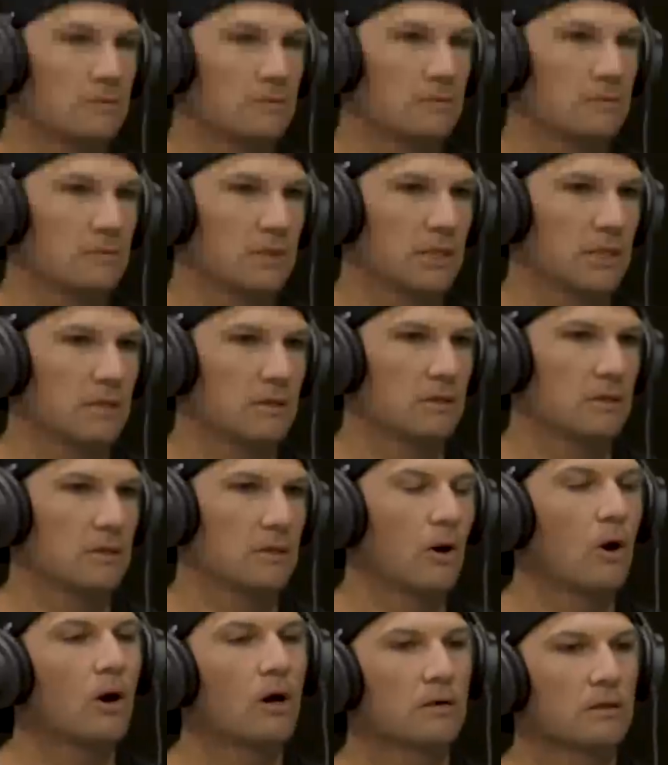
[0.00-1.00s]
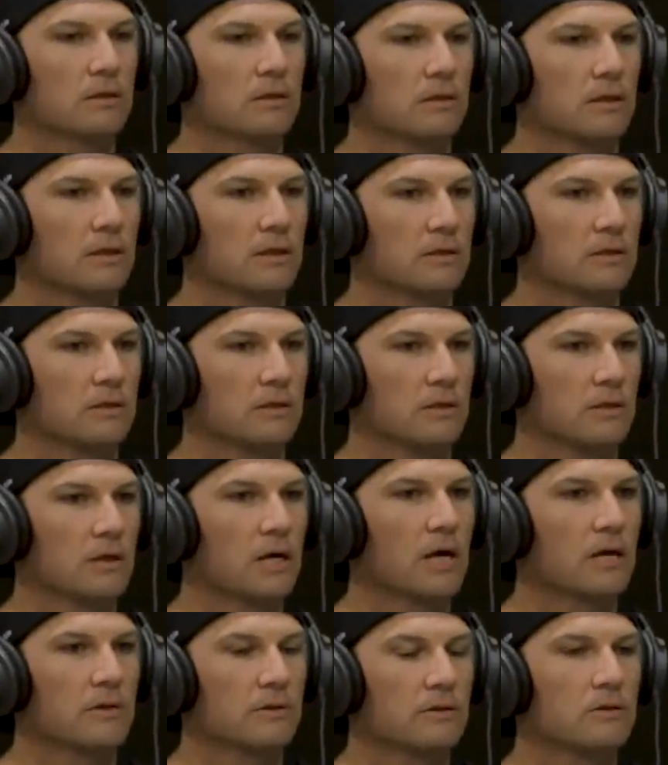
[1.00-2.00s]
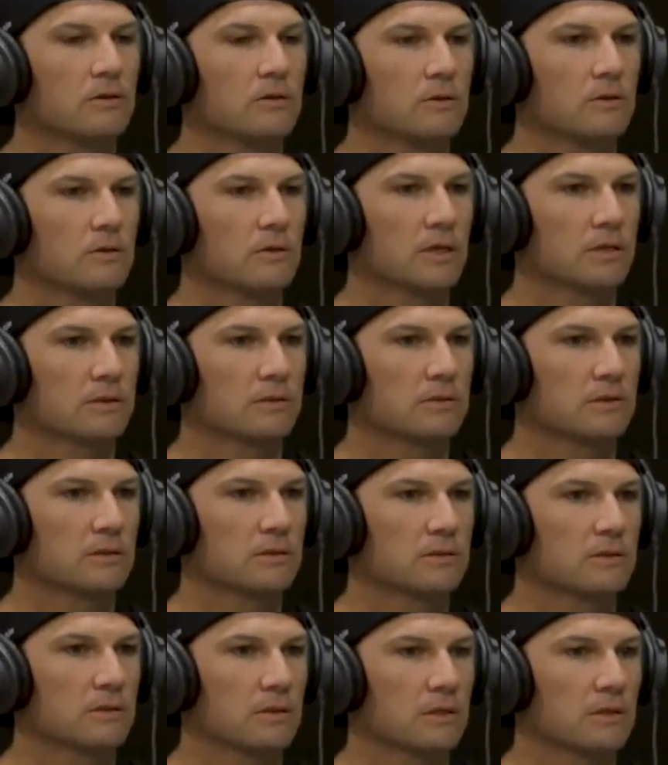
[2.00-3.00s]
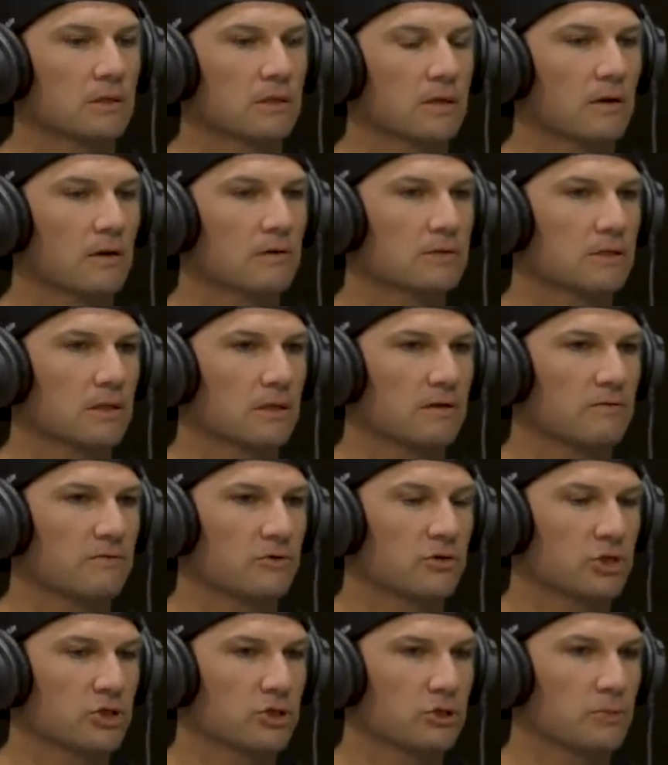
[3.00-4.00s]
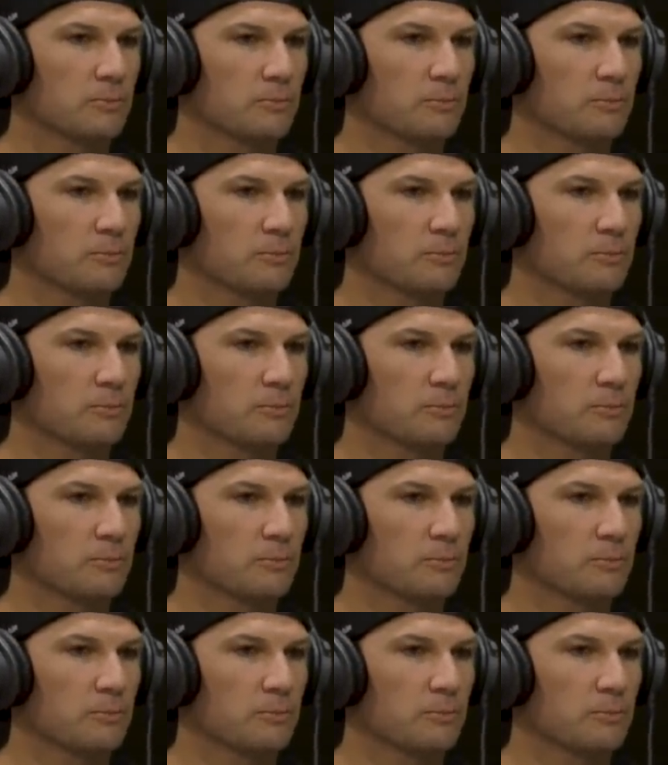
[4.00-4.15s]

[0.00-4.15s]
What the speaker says: In AMA. Yeah, in the US. Kawasaki. Just Kawasaki for sure.